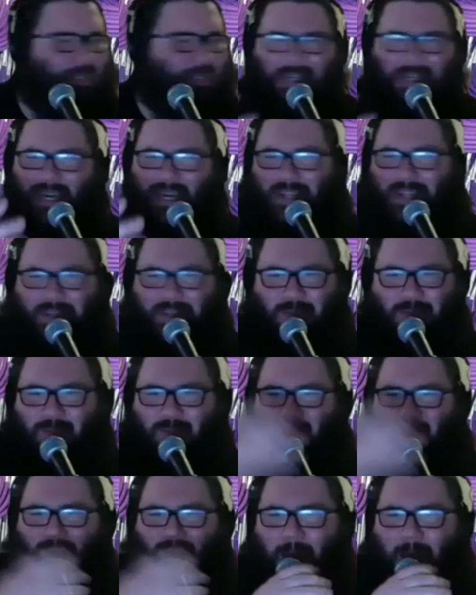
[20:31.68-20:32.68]
Keith,
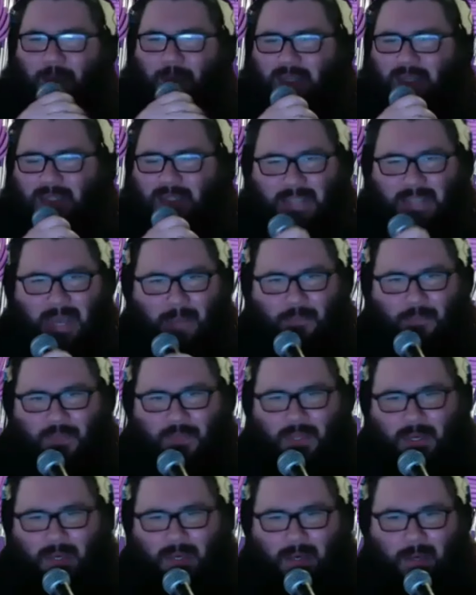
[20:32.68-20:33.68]
wrap this damn
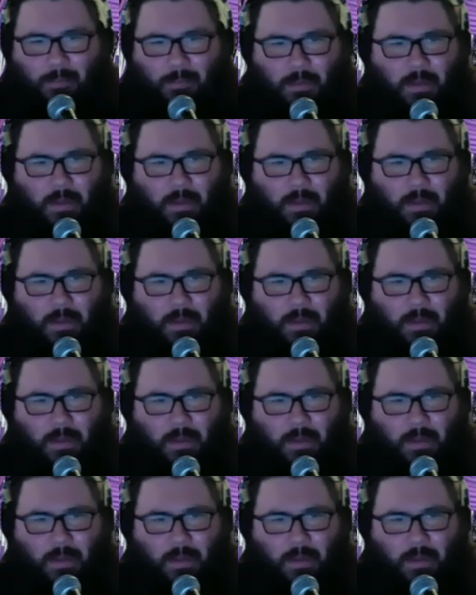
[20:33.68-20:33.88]
thing up.